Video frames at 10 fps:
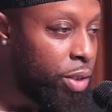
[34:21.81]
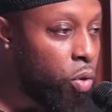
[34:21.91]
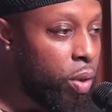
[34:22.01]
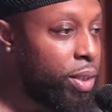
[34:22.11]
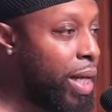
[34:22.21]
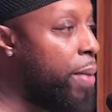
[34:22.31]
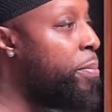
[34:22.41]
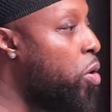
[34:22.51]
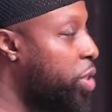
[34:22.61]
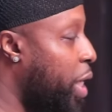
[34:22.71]
duties that
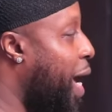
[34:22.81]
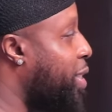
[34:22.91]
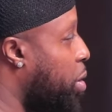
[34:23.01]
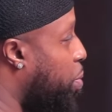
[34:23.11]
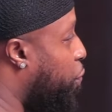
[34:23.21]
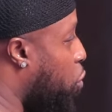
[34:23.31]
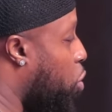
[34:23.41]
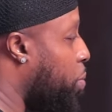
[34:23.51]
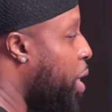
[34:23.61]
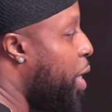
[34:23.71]
Moshe has to
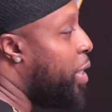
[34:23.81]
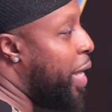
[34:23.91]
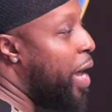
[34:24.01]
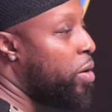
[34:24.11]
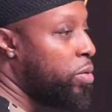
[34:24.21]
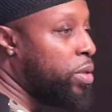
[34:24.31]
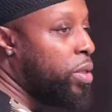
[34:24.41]
perform. Now,